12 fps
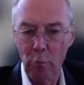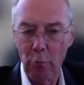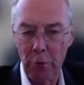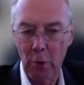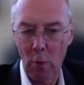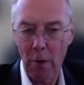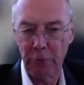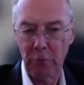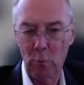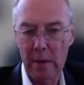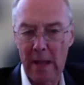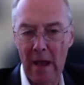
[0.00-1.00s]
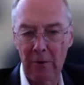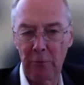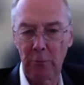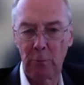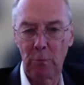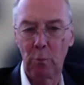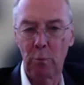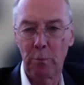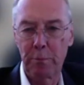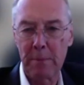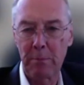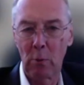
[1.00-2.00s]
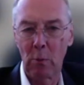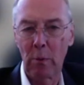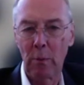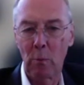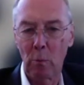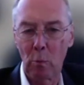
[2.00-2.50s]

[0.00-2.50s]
the question we asked people were,